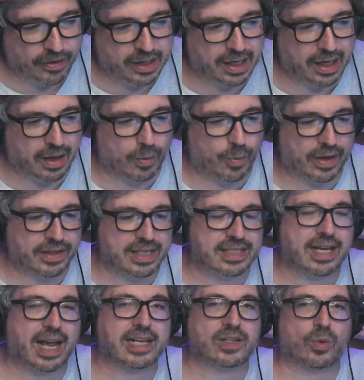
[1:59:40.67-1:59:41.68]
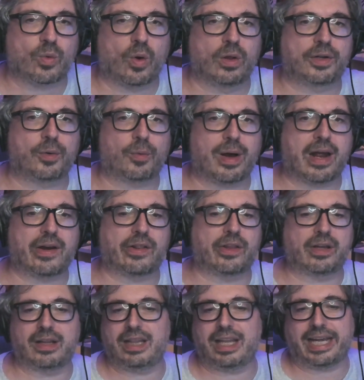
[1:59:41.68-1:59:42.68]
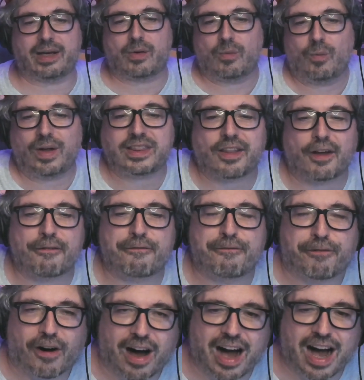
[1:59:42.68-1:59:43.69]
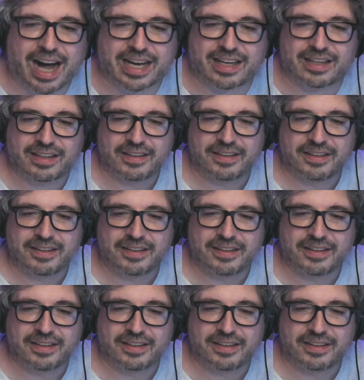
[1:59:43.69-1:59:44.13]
here where these guys are rolling around on the, like, what the fuck?